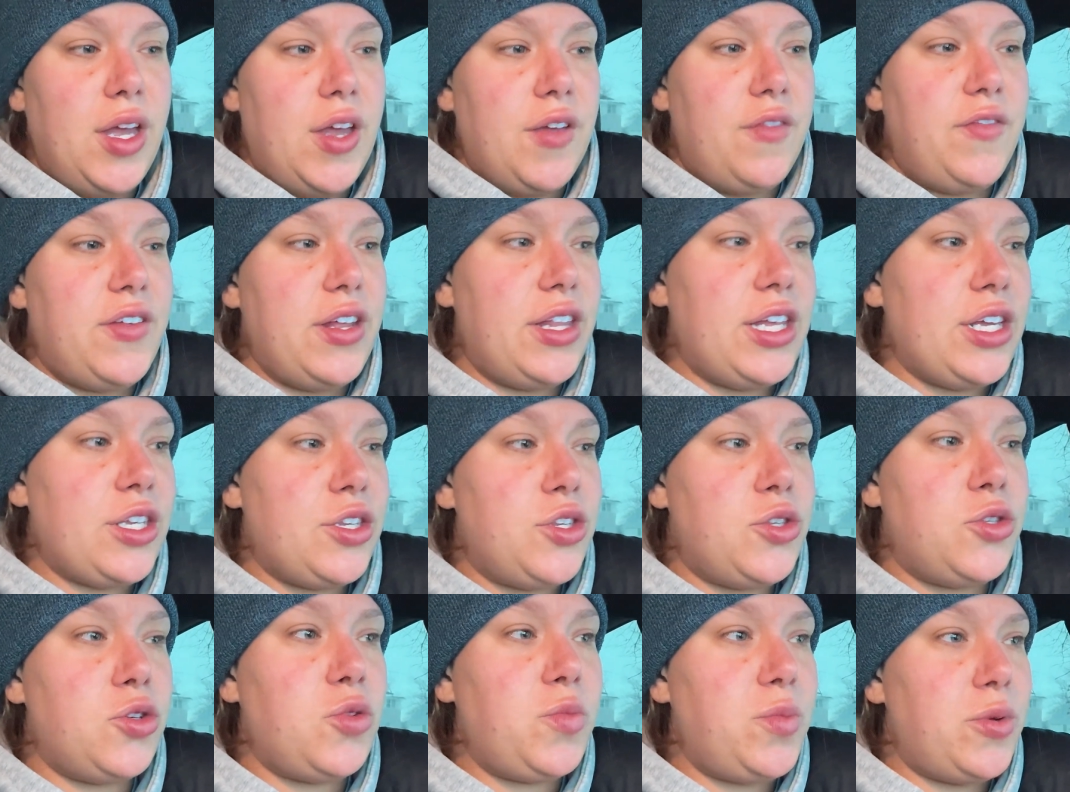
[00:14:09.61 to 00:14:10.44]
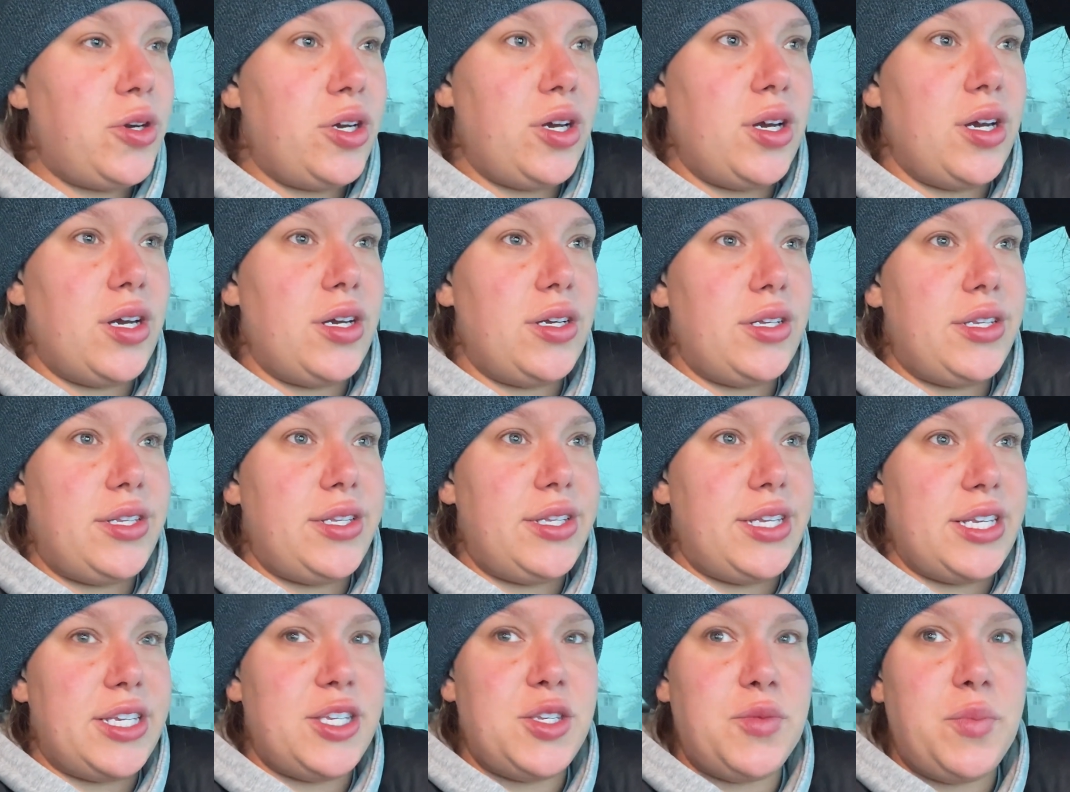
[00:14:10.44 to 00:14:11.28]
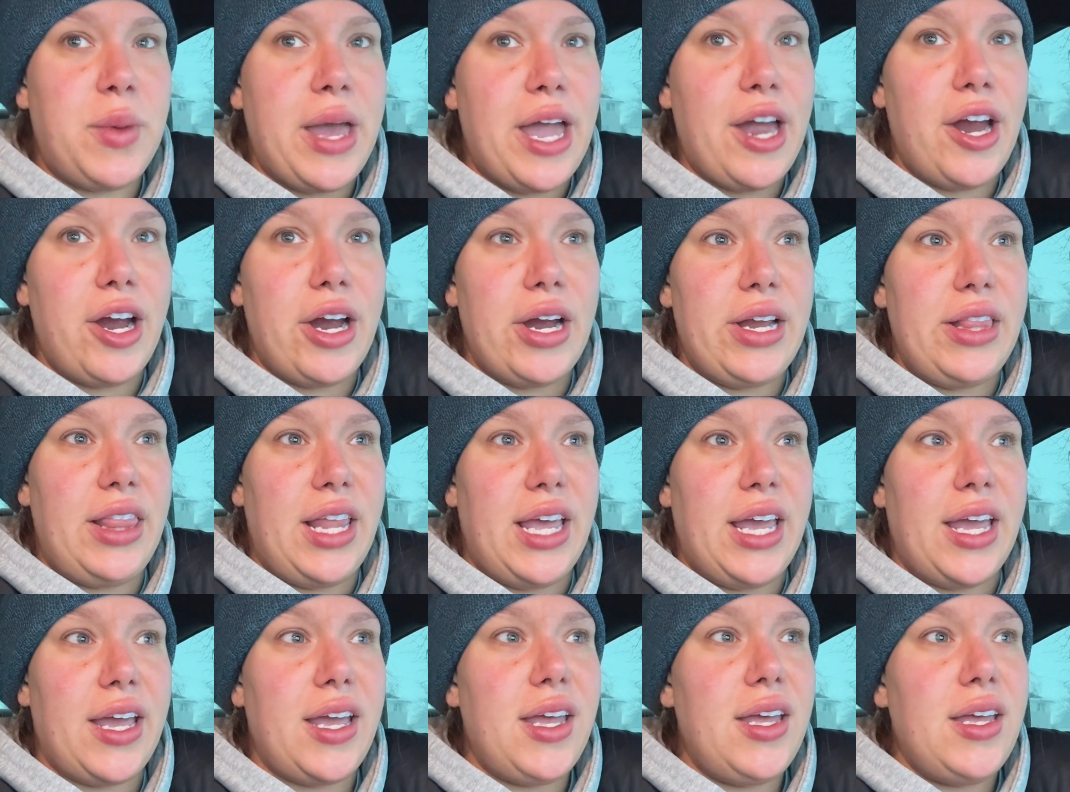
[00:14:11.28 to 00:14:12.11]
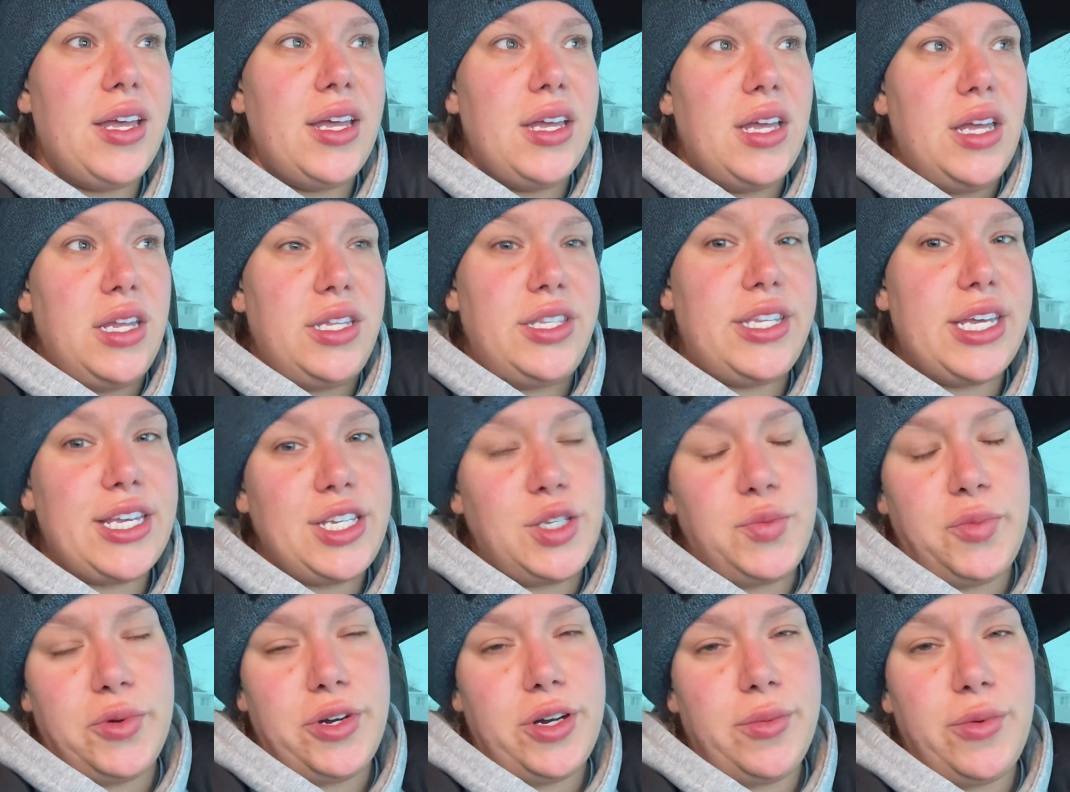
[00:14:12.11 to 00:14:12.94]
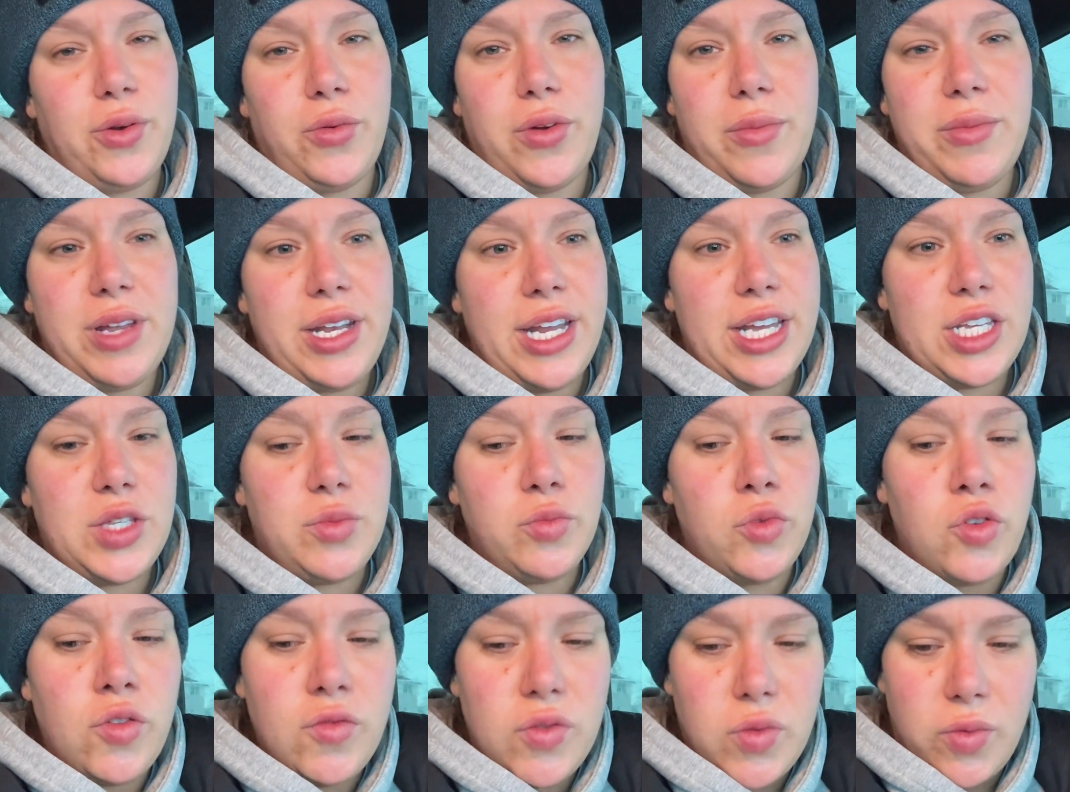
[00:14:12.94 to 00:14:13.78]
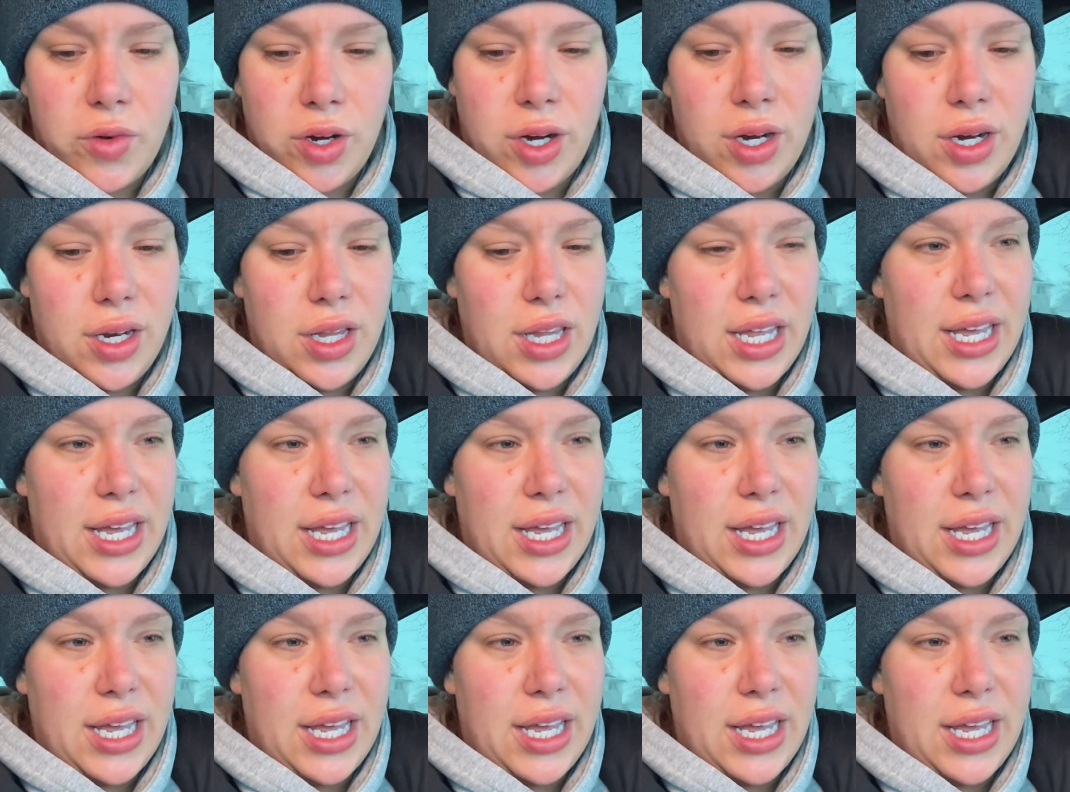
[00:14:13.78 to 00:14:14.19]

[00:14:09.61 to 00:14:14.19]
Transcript: feeling super despair and like desperate about what my next moves were.